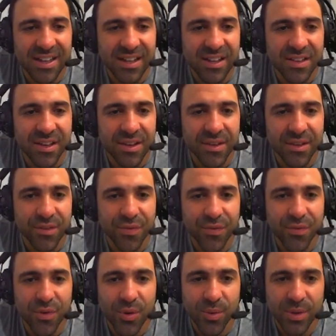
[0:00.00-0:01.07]
Then the
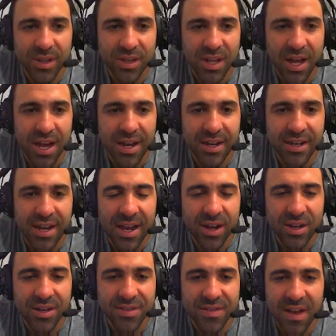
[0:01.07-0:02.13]
forward line. Now,
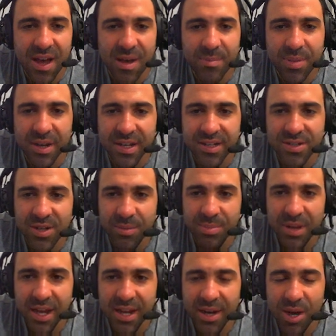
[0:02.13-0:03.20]
Kasaya Pickett's not
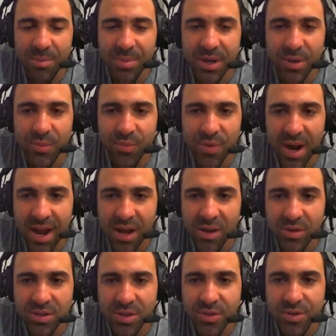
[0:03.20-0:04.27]
playing opening
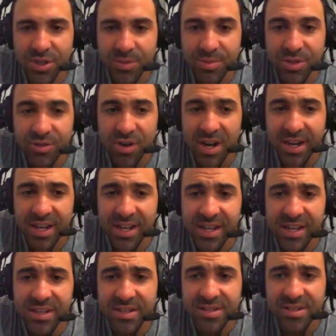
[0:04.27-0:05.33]
round. Christian Petraga
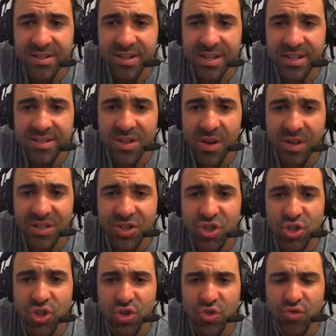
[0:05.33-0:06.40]
is, so he's going
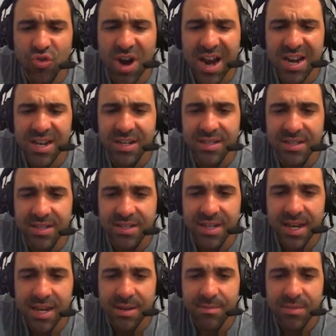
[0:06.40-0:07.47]
straight into the
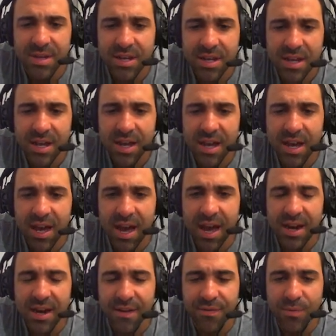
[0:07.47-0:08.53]
team
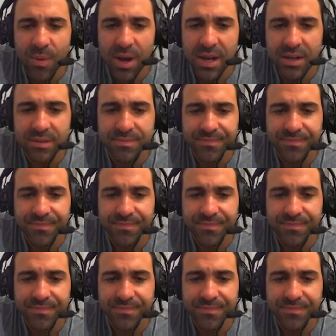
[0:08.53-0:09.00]
at F1.